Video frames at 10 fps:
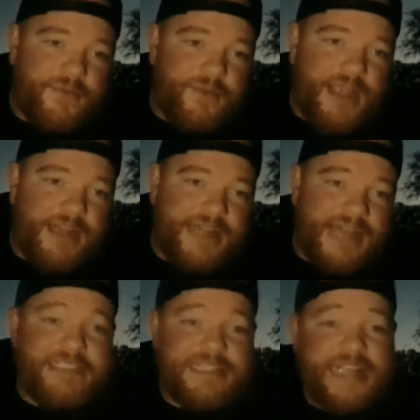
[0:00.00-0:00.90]
Right.
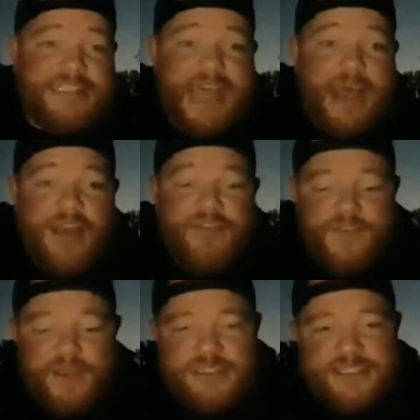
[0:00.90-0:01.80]
That's, that's that's how I
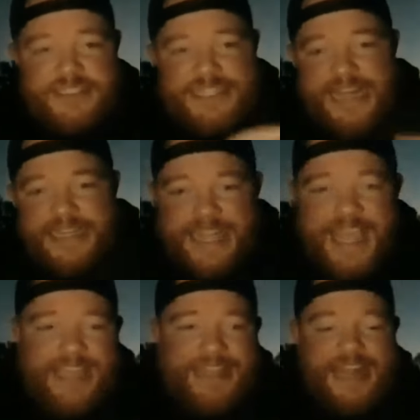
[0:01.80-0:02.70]
felt since that
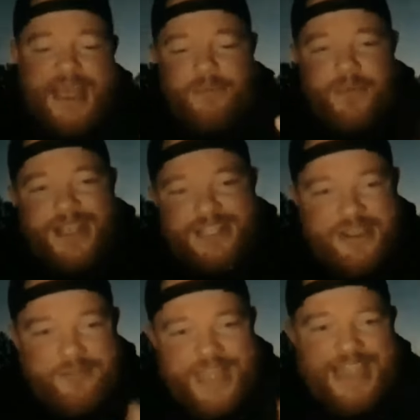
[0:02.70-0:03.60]
day that I picked
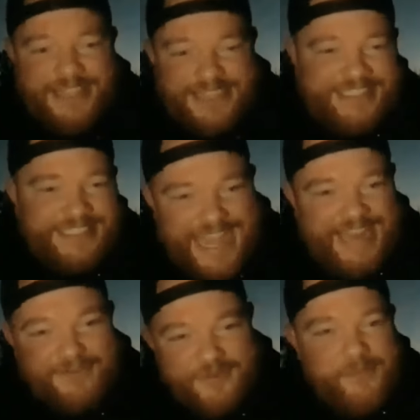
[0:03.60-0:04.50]
up that
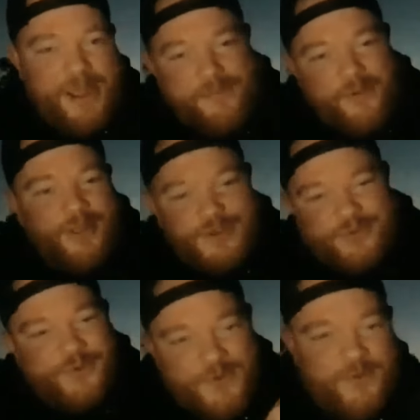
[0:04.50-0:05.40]
cassette from my
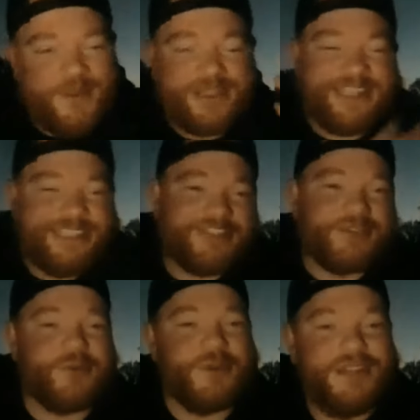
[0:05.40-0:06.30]
brother's room and listened
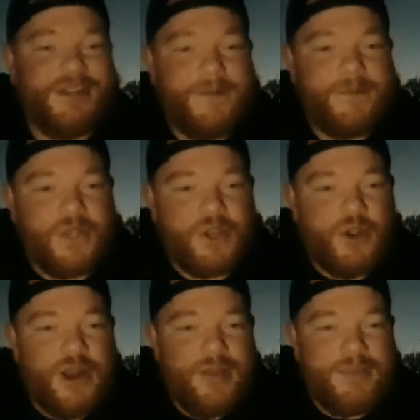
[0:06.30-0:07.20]
to it. You know
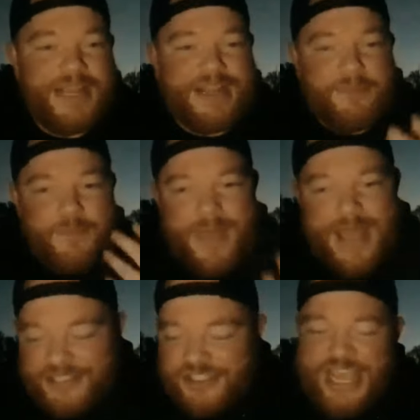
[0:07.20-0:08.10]
what I mean? It
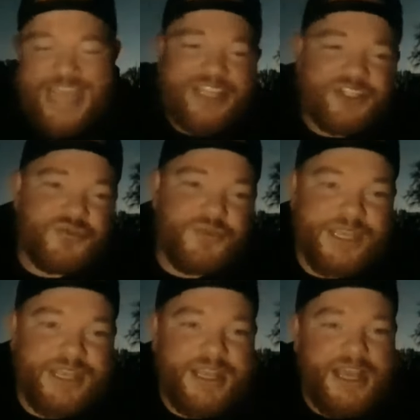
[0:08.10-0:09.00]
it changed me,
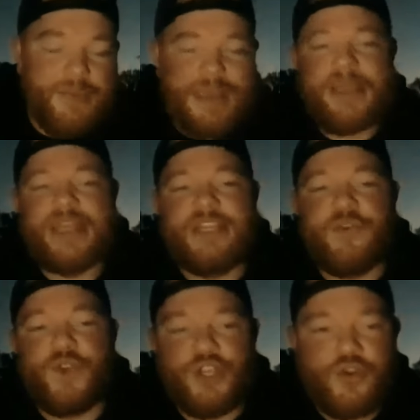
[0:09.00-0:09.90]
made me a
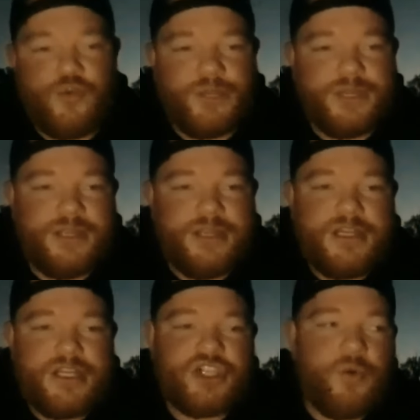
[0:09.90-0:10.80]
different human.
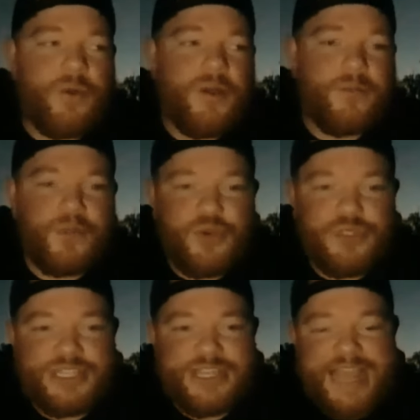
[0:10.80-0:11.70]
So
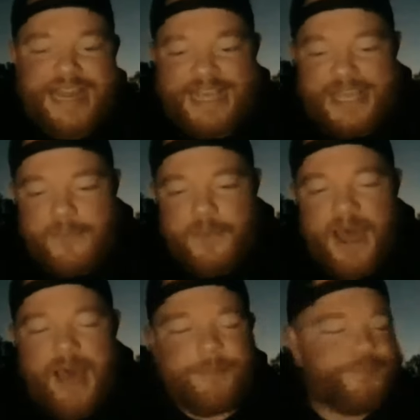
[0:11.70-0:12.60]
music and hip
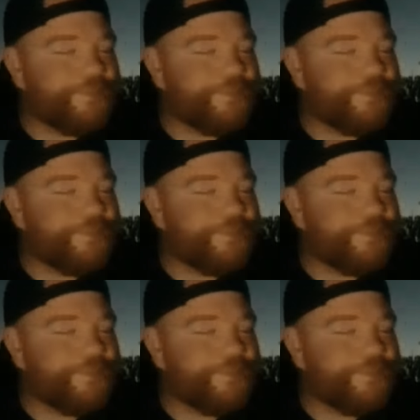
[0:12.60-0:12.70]
hop,